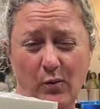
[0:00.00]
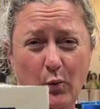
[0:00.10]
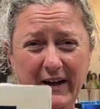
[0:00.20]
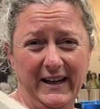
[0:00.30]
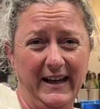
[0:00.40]

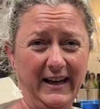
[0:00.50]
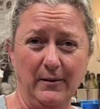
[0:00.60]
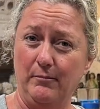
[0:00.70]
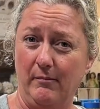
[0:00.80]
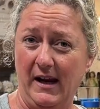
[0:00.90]
We
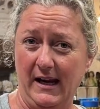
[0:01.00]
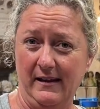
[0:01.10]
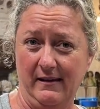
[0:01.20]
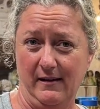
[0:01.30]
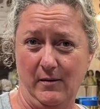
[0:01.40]
can't make
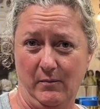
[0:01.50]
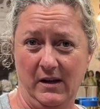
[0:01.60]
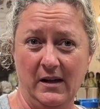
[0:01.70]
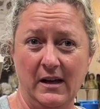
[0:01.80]
them